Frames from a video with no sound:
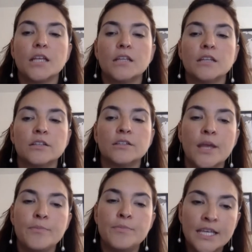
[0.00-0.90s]
The
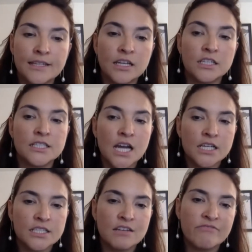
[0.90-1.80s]
MP can then
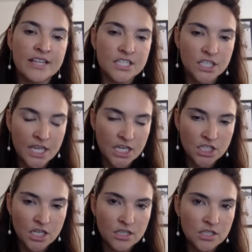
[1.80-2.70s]
conduct
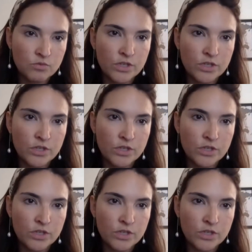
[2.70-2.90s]
investigations,